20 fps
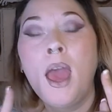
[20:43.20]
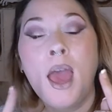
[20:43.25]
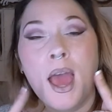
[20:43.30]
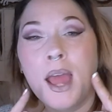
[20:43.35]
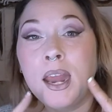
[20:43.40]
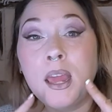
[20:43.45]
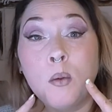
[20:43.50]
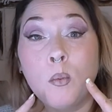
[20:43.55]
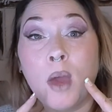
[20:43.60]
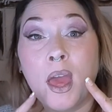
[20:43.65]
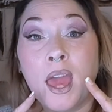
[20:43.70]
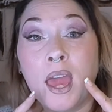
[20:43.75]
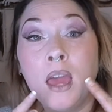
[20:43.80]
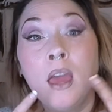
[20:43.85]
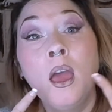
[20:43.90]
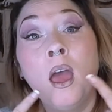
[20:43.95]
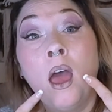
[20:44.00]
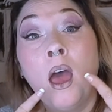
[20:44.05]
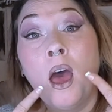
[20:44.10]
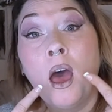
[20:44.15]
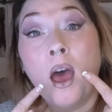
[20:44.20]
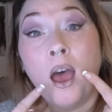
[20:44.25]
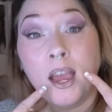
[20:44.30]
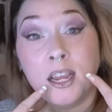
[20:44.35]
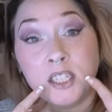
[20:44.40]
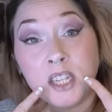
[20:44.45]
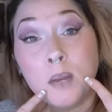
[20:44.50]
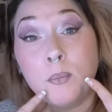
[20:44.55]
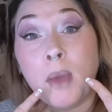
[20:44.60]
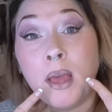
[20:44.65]
Anyway, I
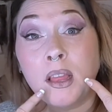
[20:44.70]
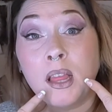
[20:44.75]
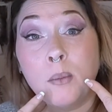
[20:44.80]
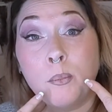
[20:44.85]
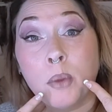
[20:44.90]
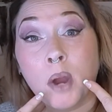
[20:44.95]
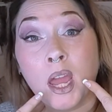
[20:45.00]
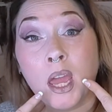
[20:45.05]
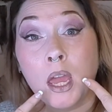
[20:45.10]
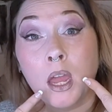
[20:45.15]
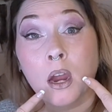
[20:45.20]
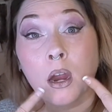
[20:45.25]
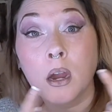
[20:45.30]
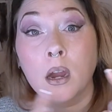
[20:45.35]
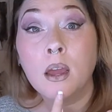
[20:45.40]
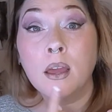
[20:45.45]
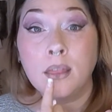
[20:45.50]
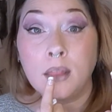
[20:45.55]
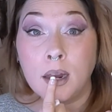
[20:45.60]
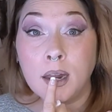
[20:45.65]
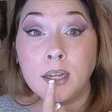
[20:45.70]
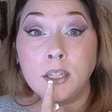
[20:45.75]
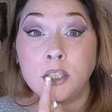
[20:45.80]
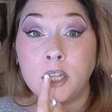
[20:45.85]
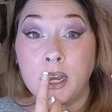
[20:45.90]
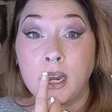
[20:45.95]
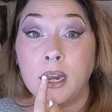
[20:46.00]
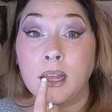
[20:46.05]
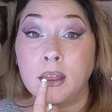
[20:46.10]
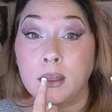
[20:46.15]
shade my lip right here and then I
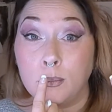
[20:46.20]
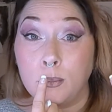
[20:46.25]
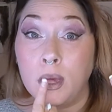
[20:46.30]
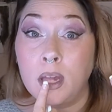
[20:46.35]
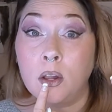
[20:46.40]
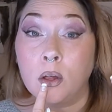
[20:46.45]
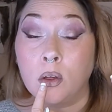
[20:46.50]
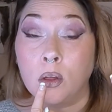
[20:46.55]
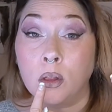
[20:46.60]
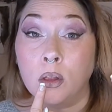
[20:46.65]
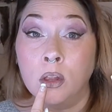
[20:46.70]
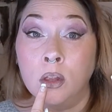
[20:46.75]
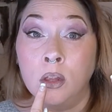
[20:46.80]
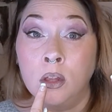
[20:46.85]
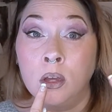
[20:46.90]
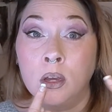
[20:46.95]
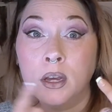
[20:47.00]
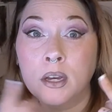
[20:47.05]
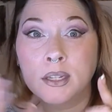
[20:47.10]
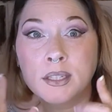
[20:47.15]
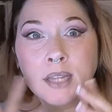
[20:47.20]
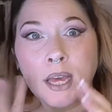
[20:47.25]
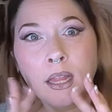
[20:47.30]
shade it in the middle because I